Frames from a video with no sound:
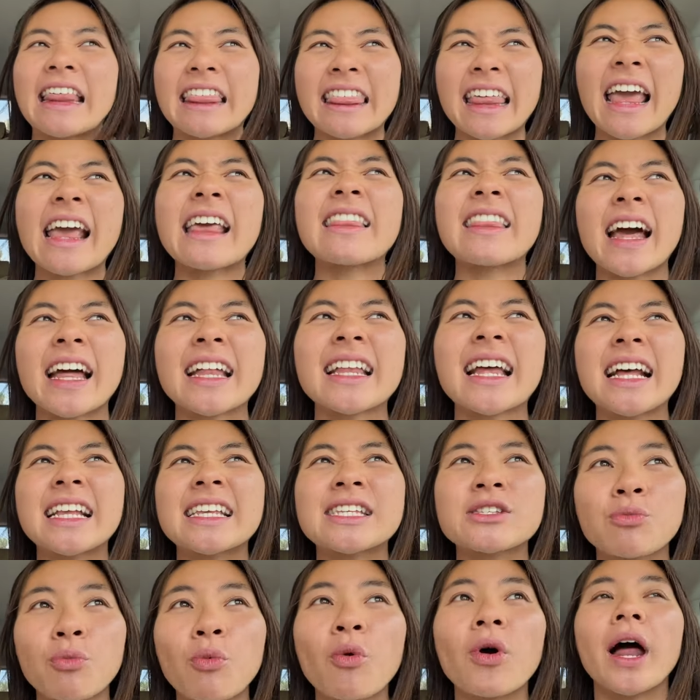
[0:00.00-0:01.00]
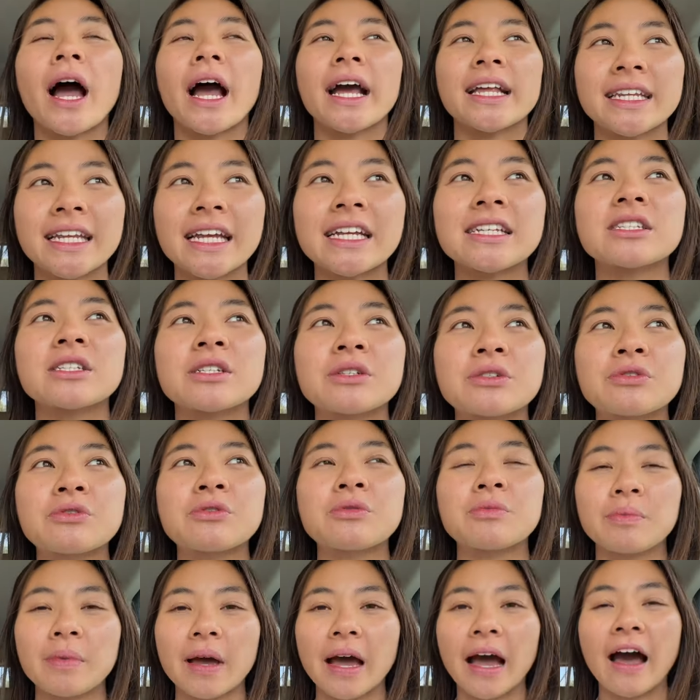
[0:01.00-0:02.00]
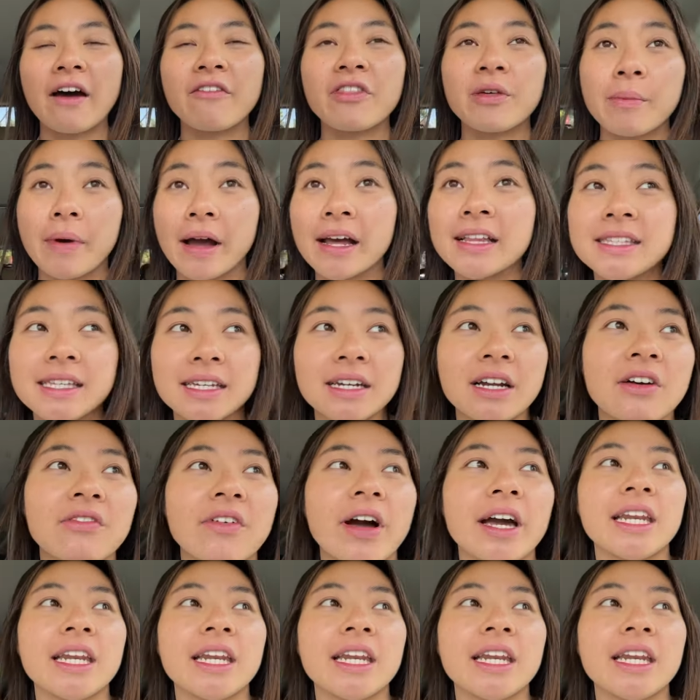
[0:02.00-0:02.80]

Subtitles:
think that is what I need to have the mindset of.